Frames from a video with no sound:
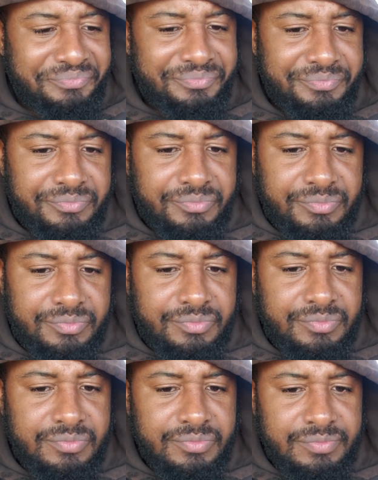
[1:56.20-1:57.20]

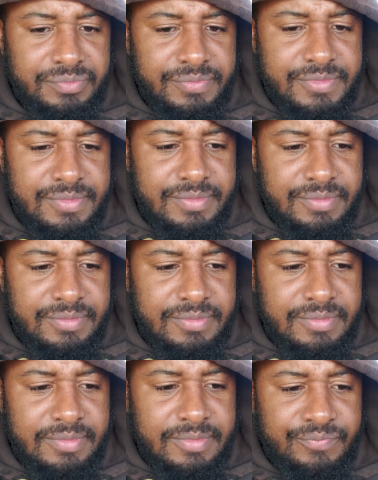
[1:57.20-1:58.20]

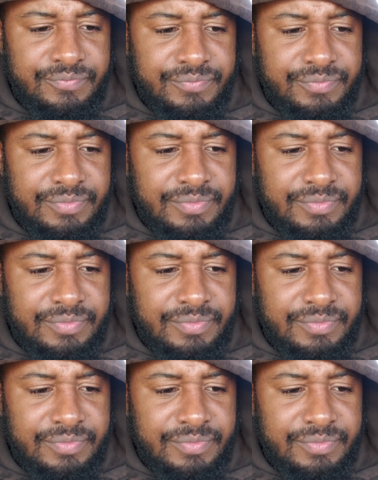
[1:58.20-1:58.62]
[no speech]